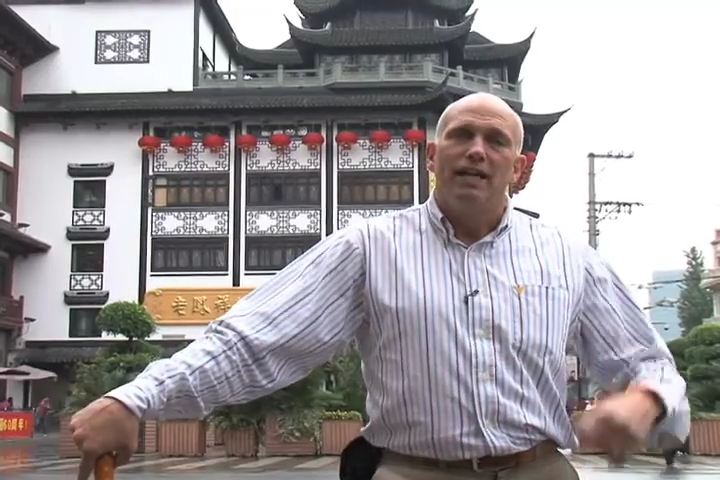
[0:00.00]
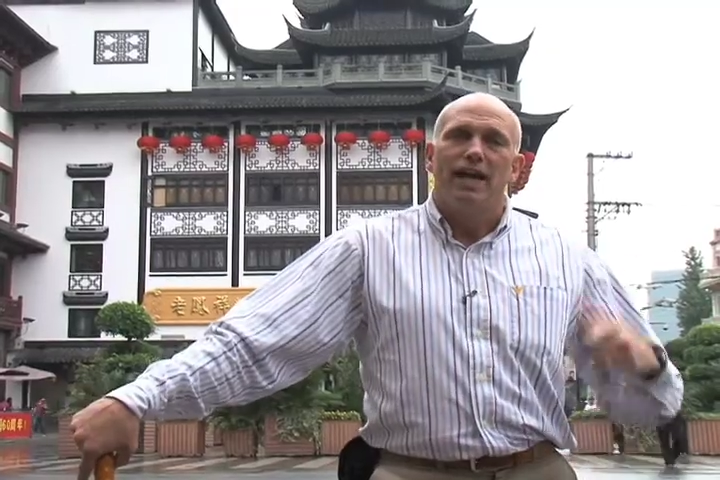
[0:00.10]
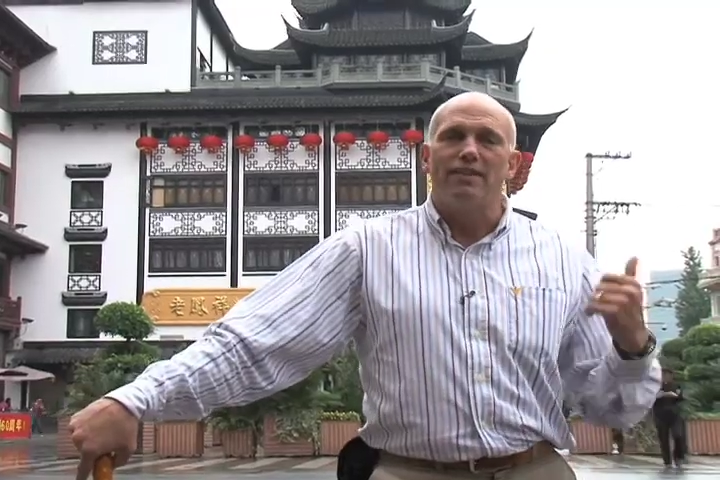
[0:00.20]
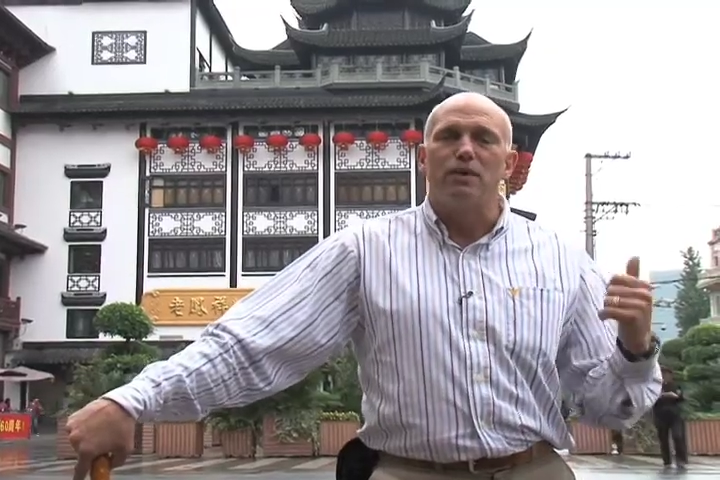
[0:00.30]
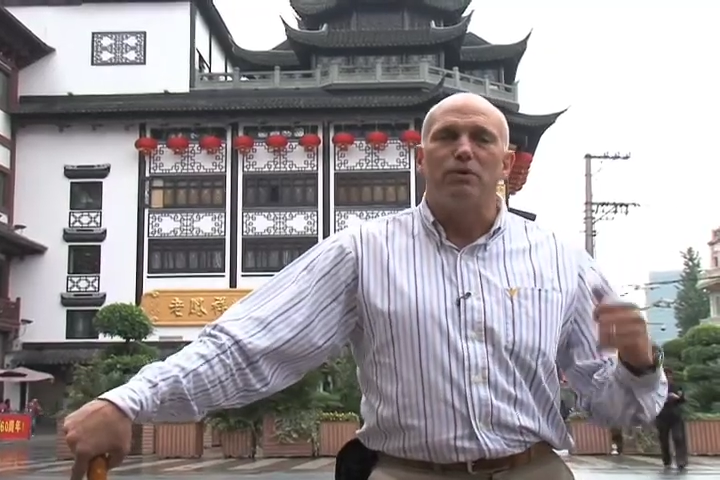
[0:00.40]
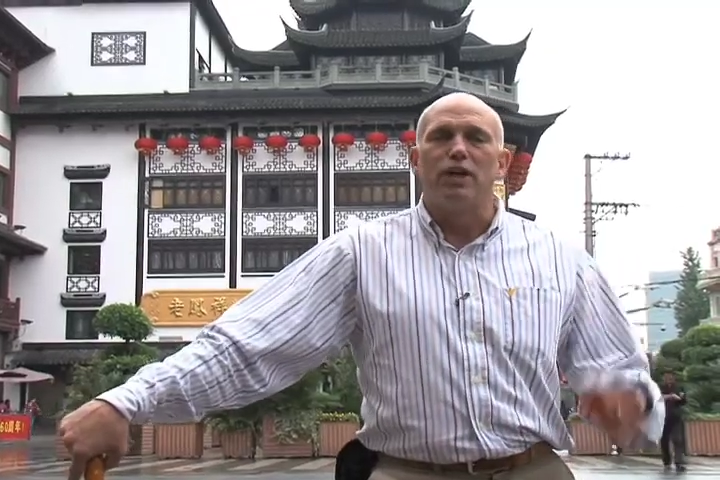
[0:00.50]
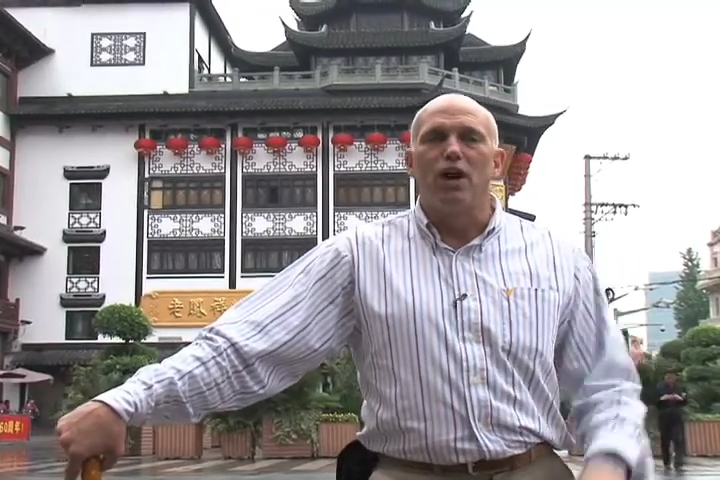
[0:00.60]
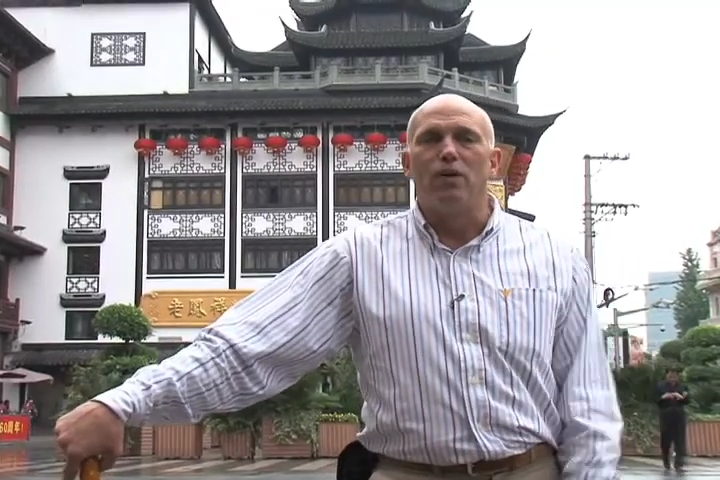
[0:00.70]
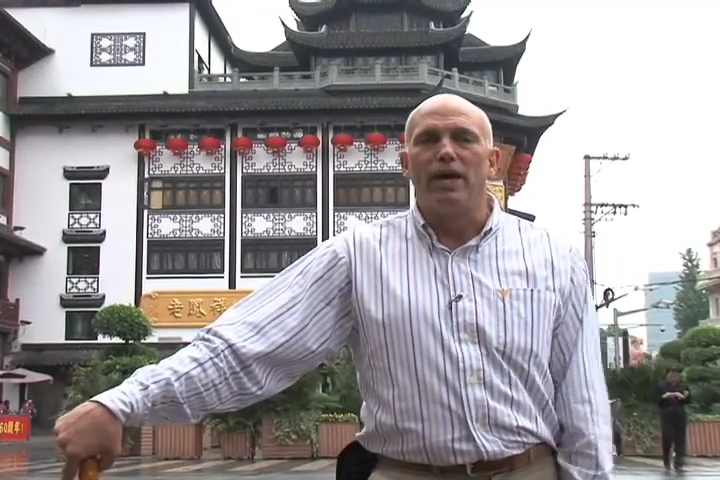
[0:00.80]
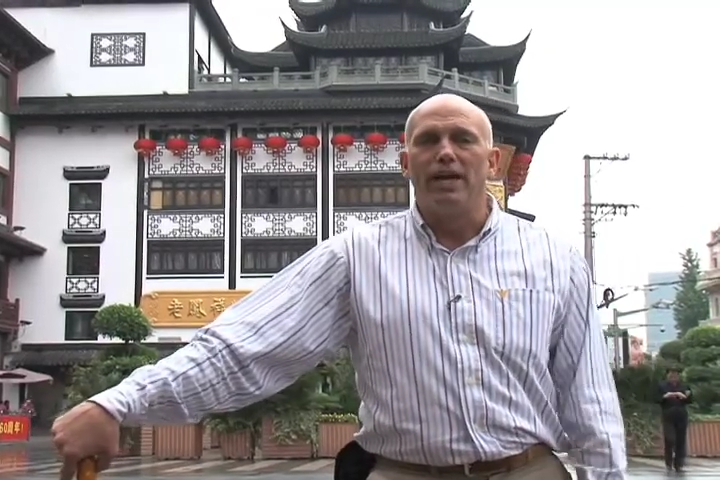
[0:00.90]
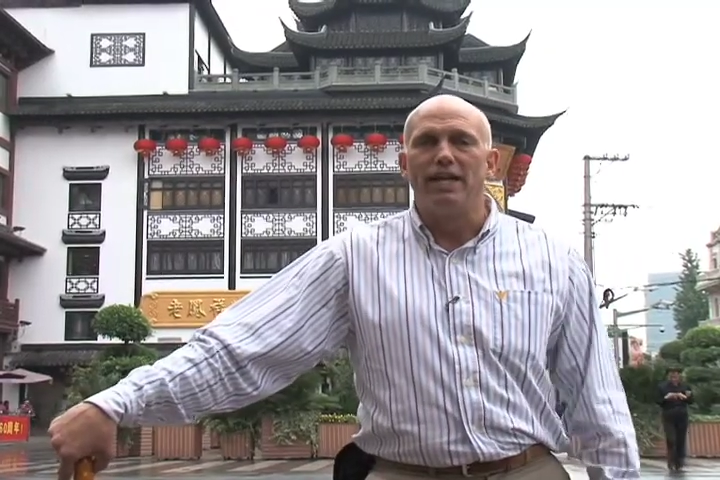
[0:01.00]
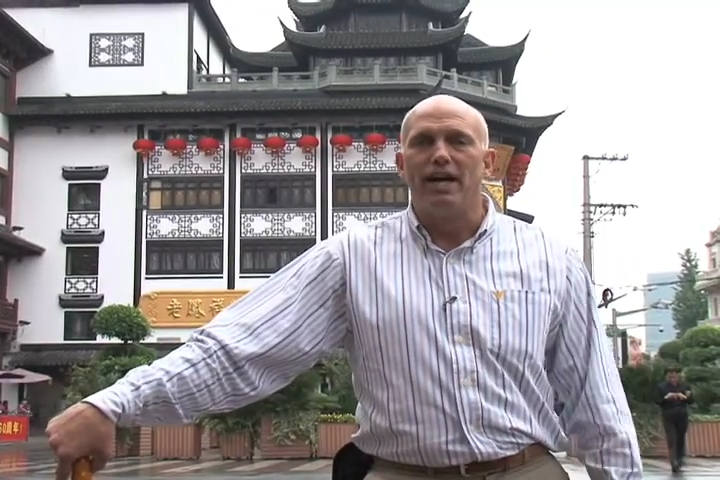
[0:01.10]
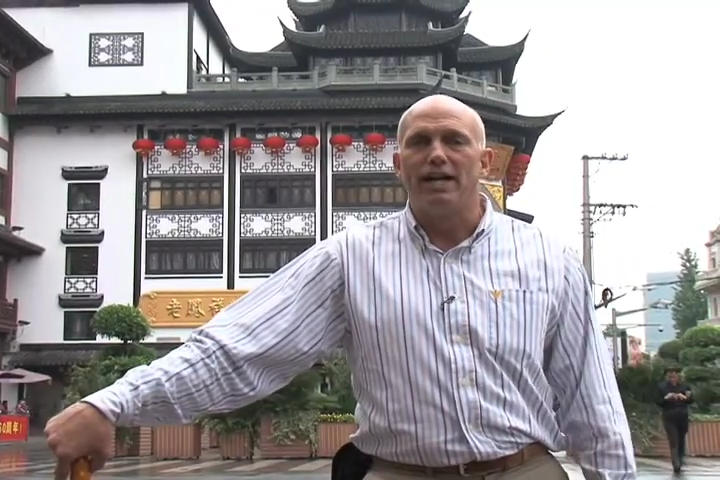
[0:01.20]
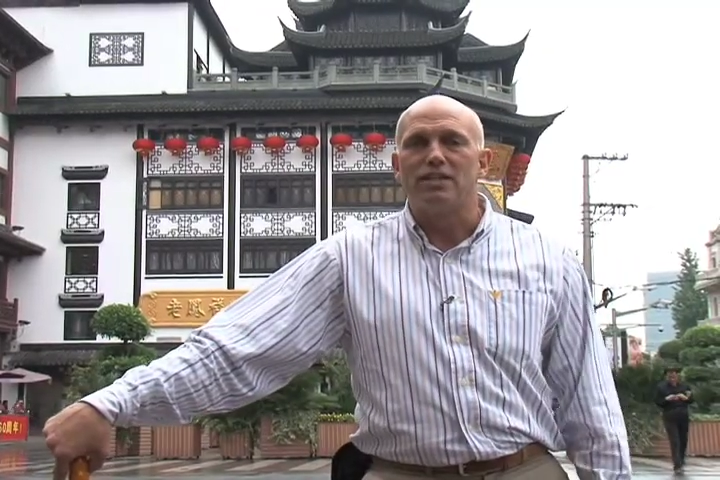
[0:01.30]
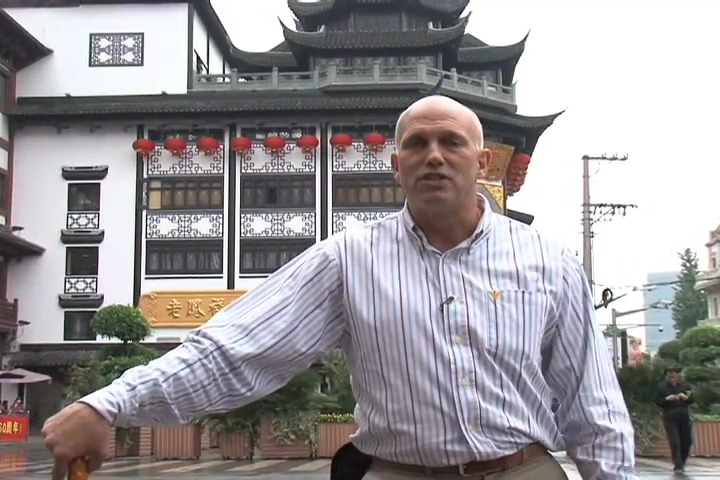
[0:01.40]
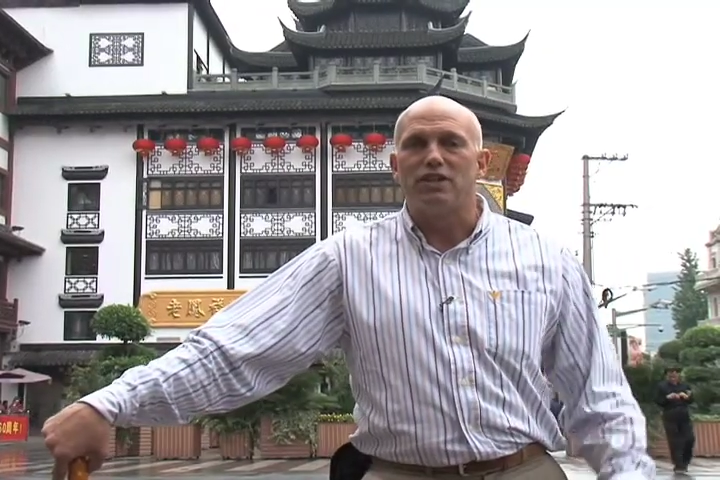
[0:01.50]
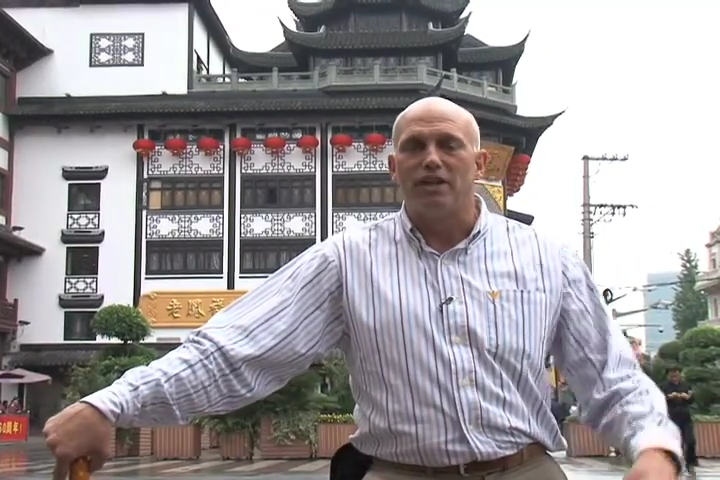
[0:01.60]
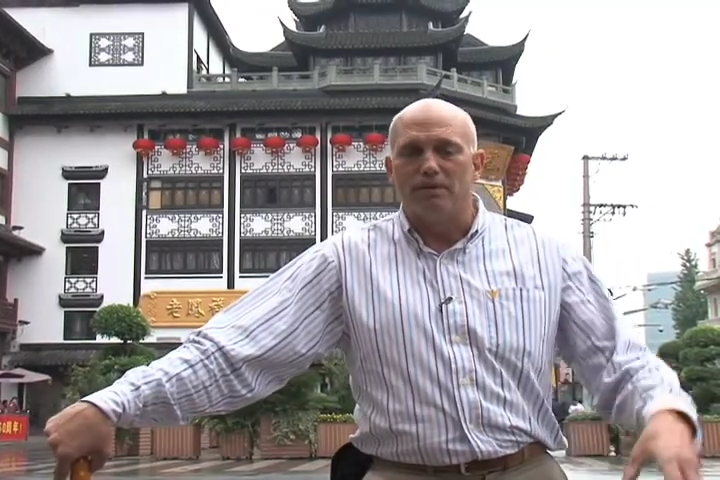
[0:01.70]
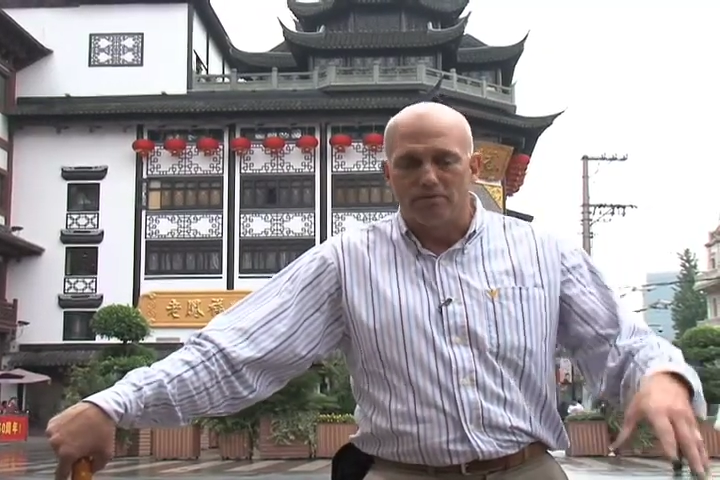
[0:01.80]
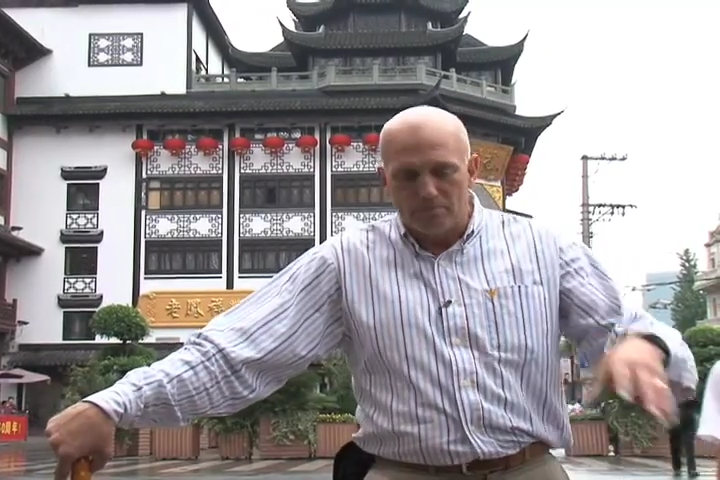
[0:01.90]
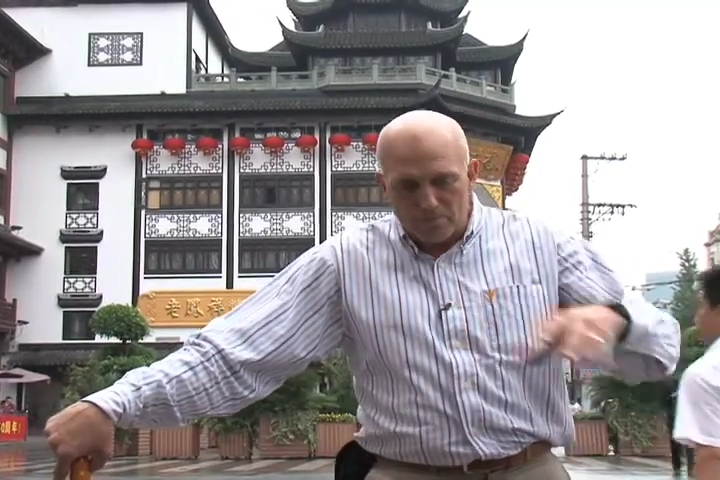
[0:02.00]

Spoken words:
and then we'll go in to the